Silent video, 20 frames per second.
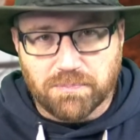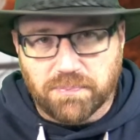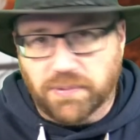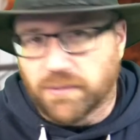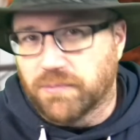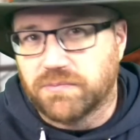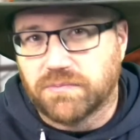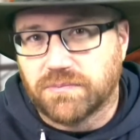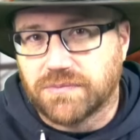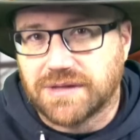
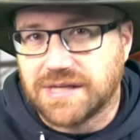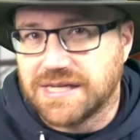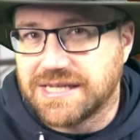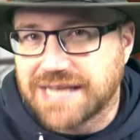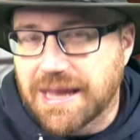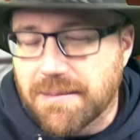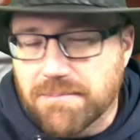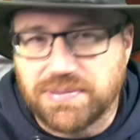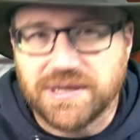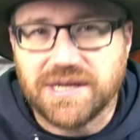But
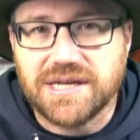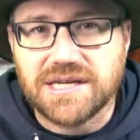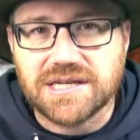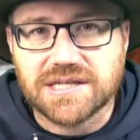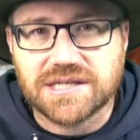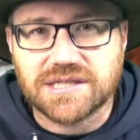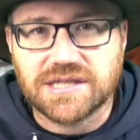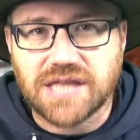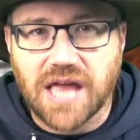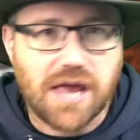these
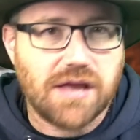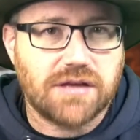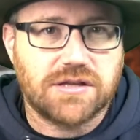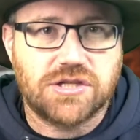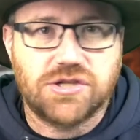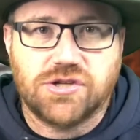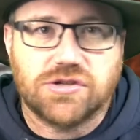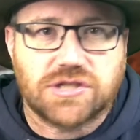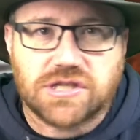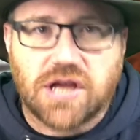MPs, they
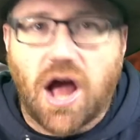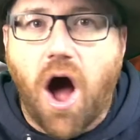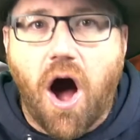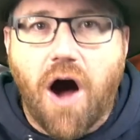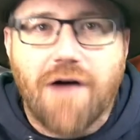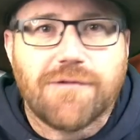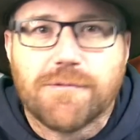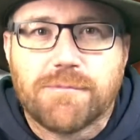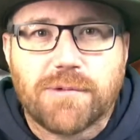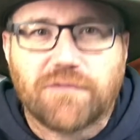just
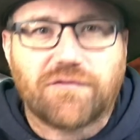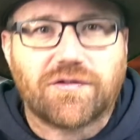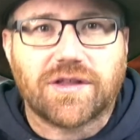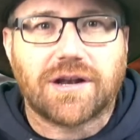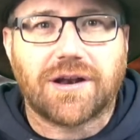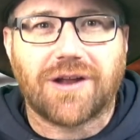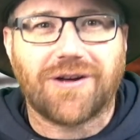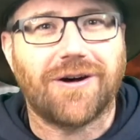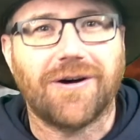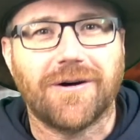off above
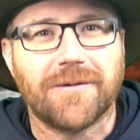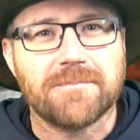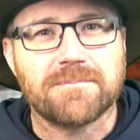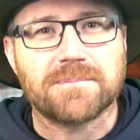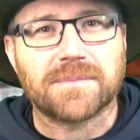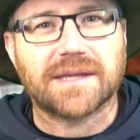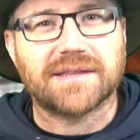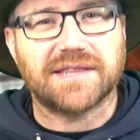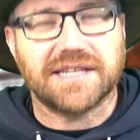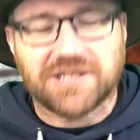the law.
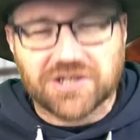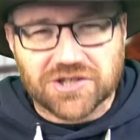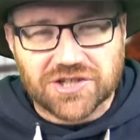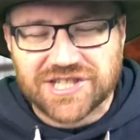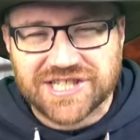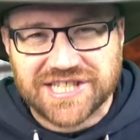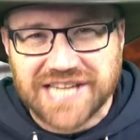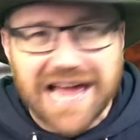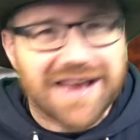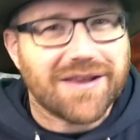They
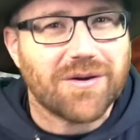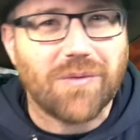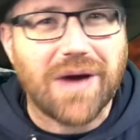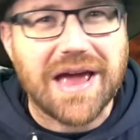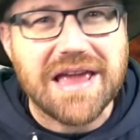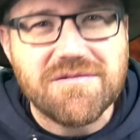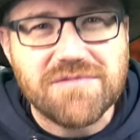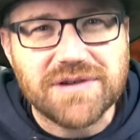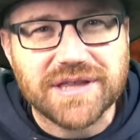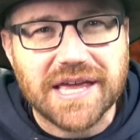just get
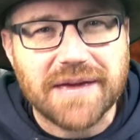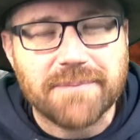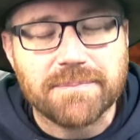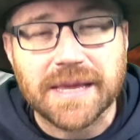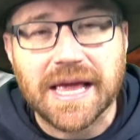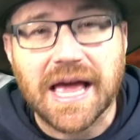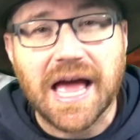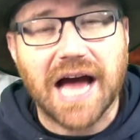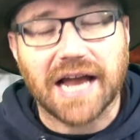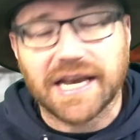away with it.
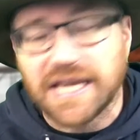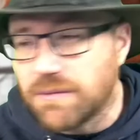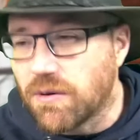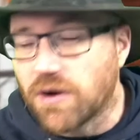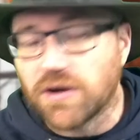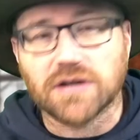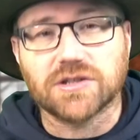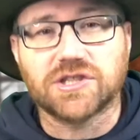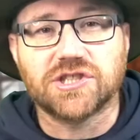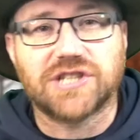And he
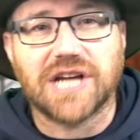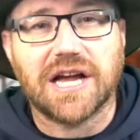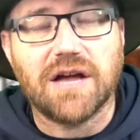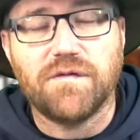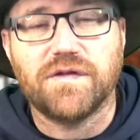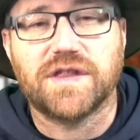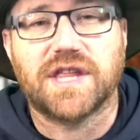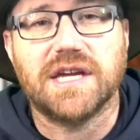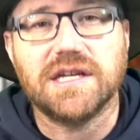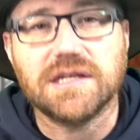won't go to jail
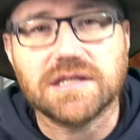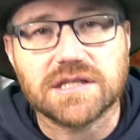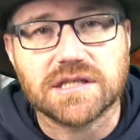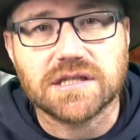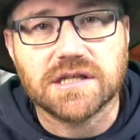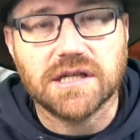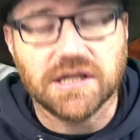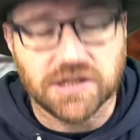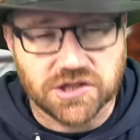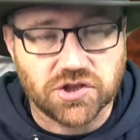for
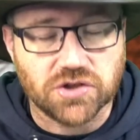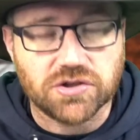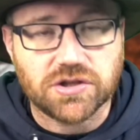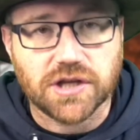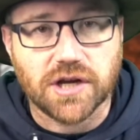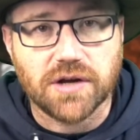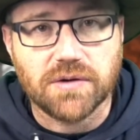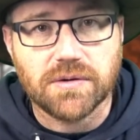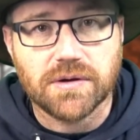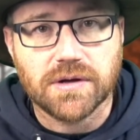this. He should
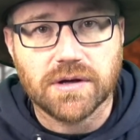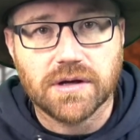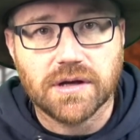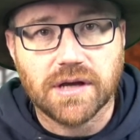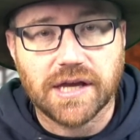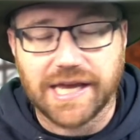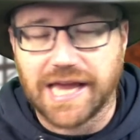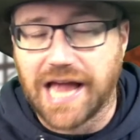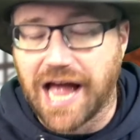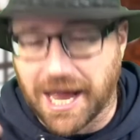do.
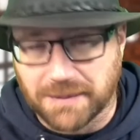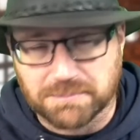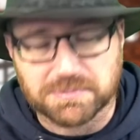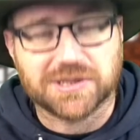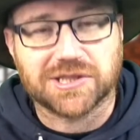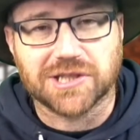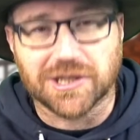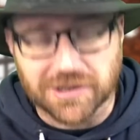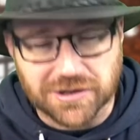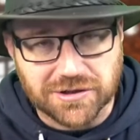He
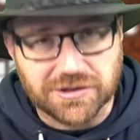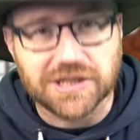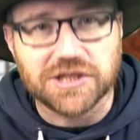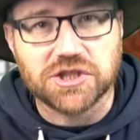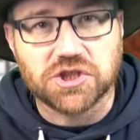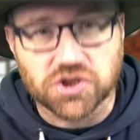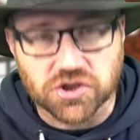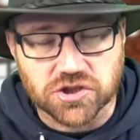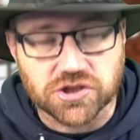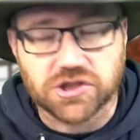absolutely
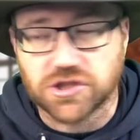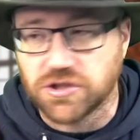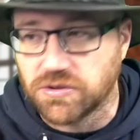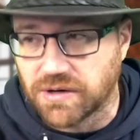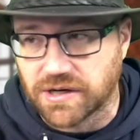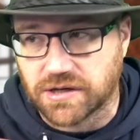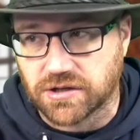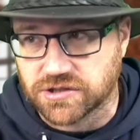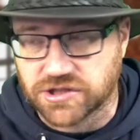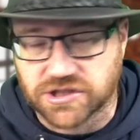should
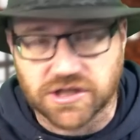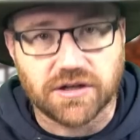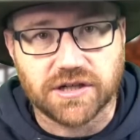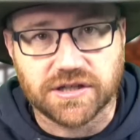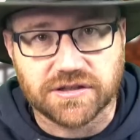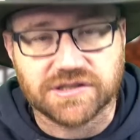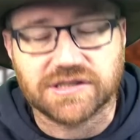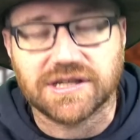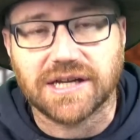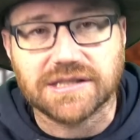do a
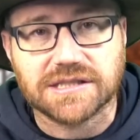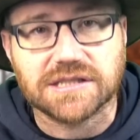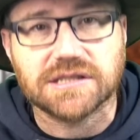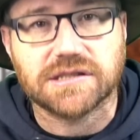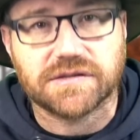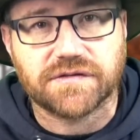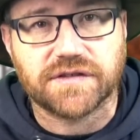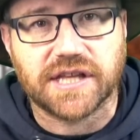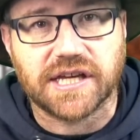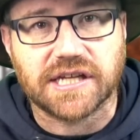custodial
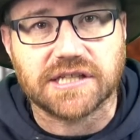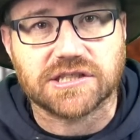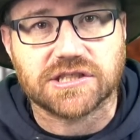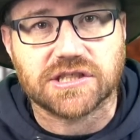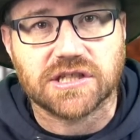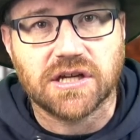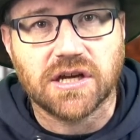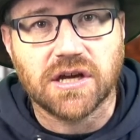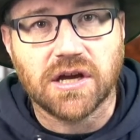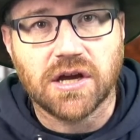sentence for
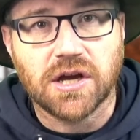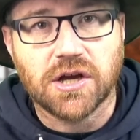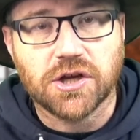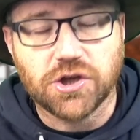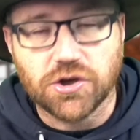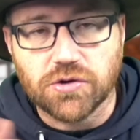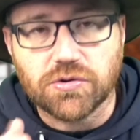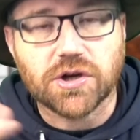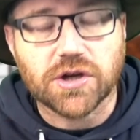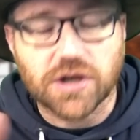this.
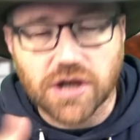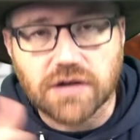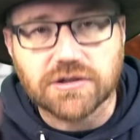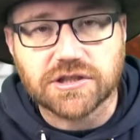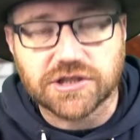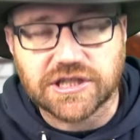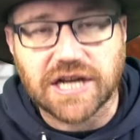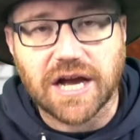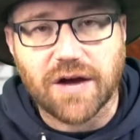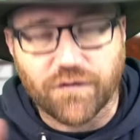You can go
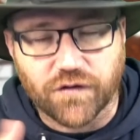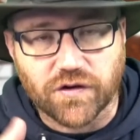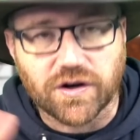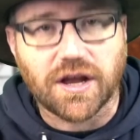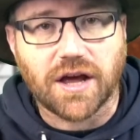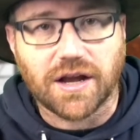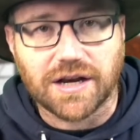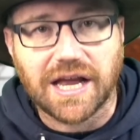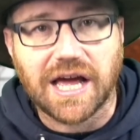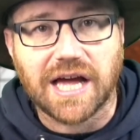to jail for a
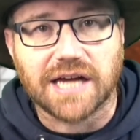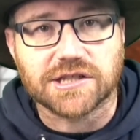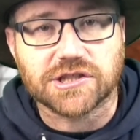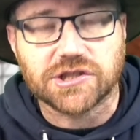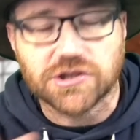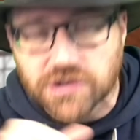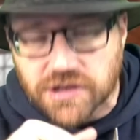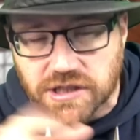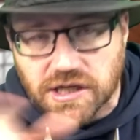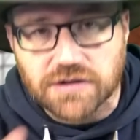lot less.
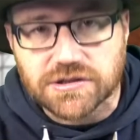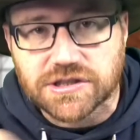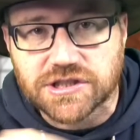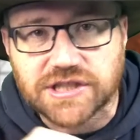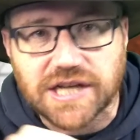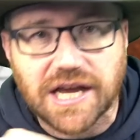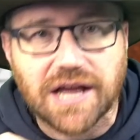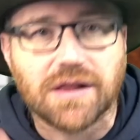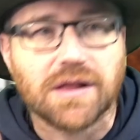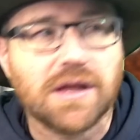You can go to
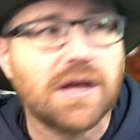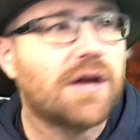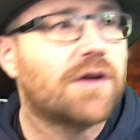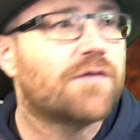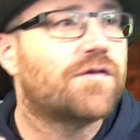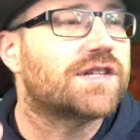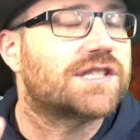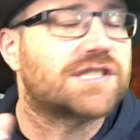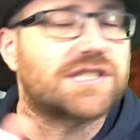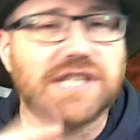jail
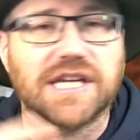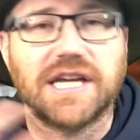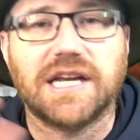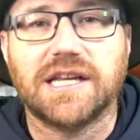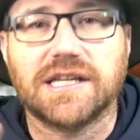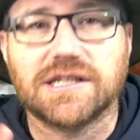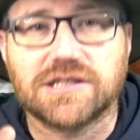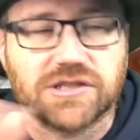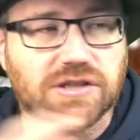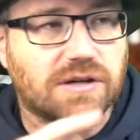for
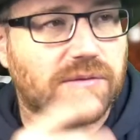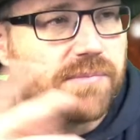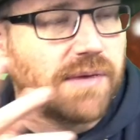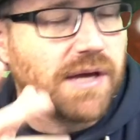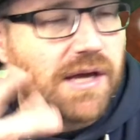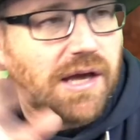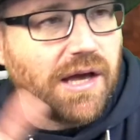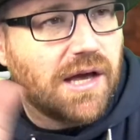stealing some